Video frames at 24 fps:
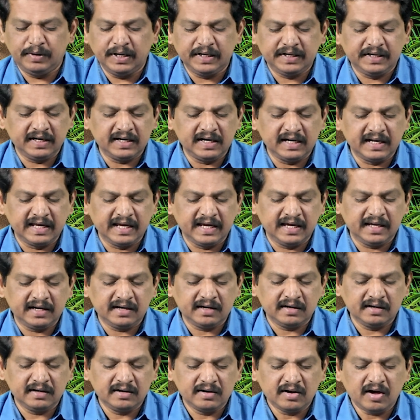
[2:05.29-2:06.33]
material
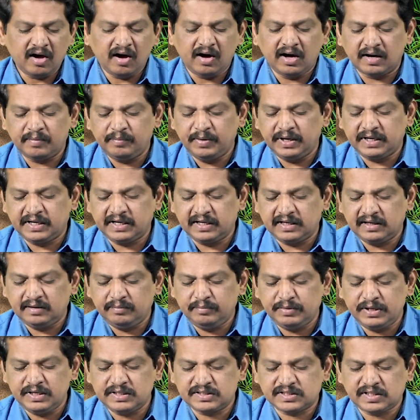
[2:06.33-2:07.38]
gain or material
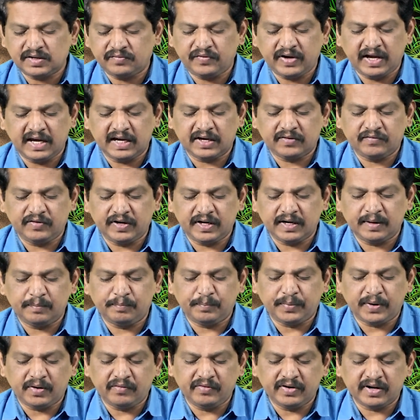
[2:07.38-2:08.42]
means of acquiring
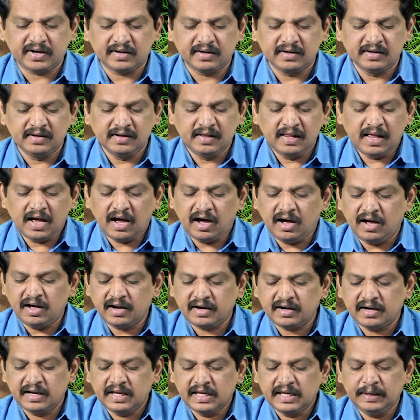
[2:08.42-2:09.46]
power
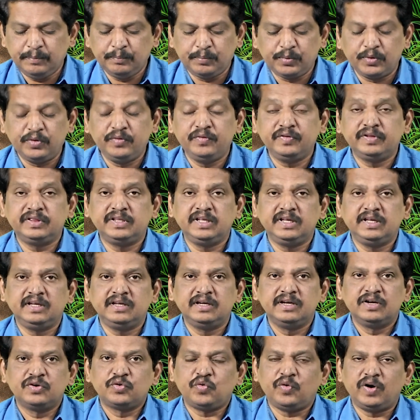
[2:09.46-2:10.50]
or improving the
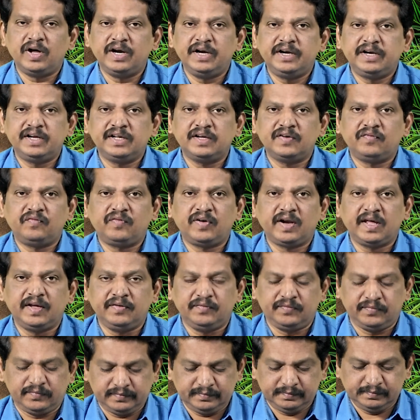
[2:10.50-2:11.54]
quality of
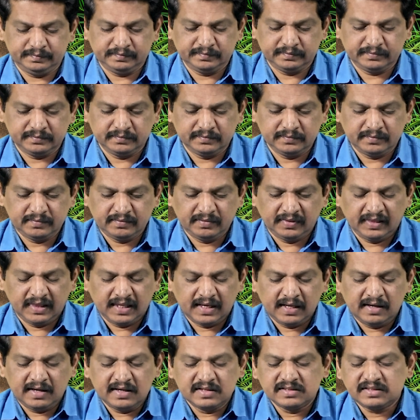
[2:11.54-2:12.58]
life.
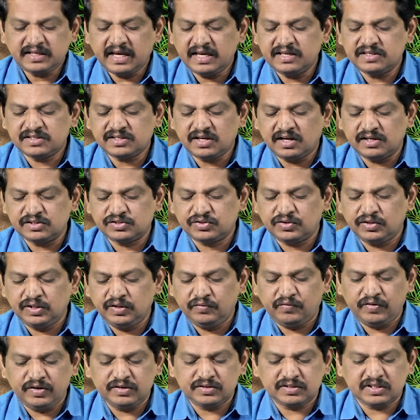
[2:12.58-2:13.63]
Science also
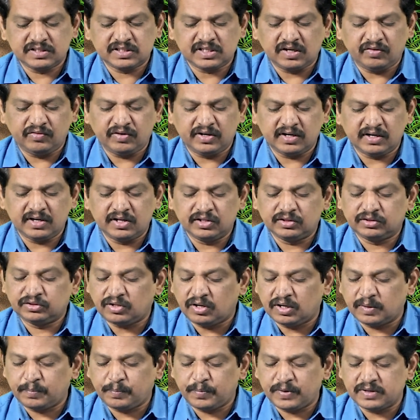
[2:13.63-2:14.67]
influences our
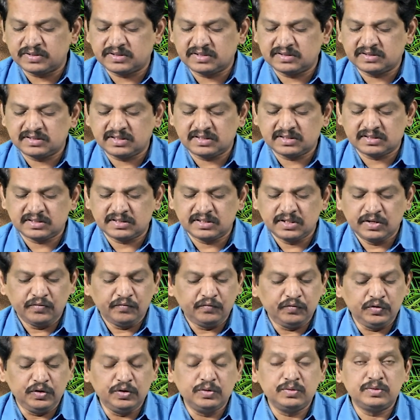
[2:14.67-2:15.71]
thought processes,
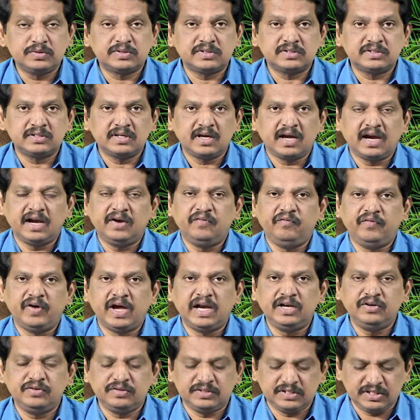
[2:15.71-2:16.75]
views and
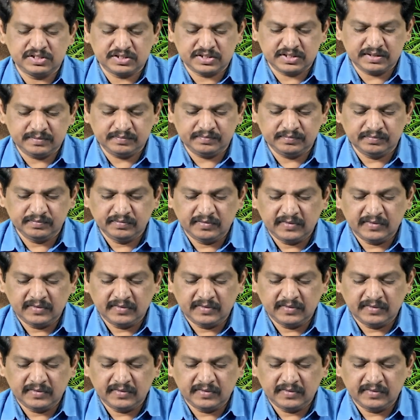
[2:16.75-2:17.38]
value system